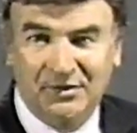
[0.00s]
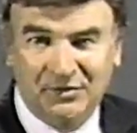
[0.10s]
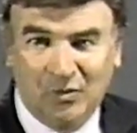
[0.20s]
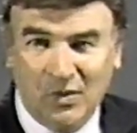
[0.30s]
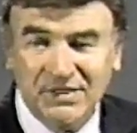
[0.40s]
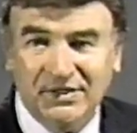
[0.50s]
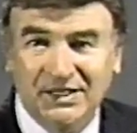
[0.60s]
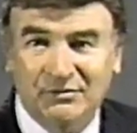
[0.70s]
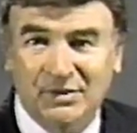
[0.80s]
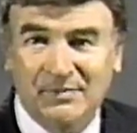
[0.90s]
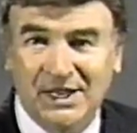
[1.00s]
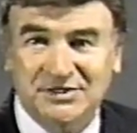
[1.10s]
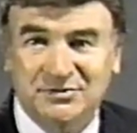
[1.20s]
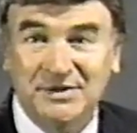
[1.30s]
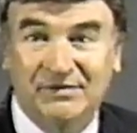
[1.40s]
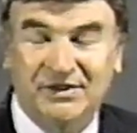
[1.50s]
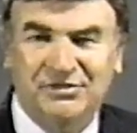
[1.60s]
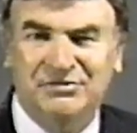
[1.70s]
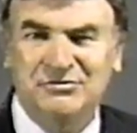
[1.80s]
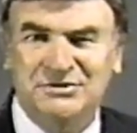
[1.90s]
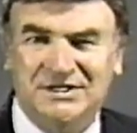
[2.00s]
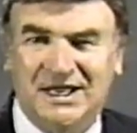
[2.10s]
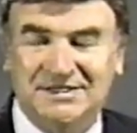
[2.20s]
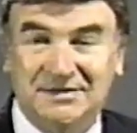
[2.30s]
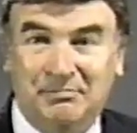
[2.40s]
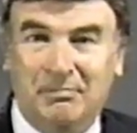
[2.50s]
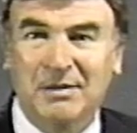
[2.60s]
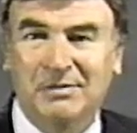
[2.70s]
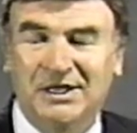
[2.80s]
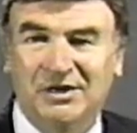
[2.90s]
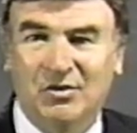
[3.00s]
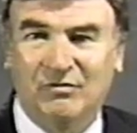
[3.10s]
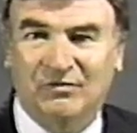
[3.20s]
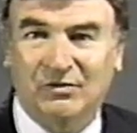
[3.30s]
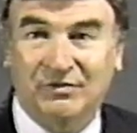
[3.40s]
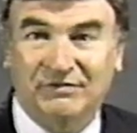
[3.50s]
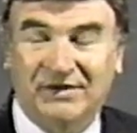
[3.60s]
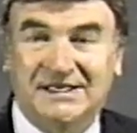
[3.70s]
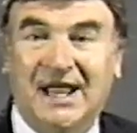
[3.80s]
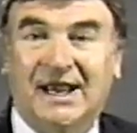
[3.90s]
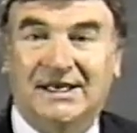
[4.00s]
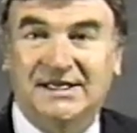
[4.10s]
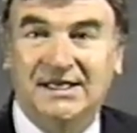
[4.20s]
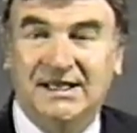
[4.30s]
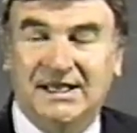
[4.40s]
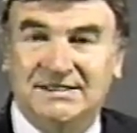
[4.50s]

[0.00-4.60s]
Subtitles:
The one thing that reminds me of enthusiasm bubbling over with vitality is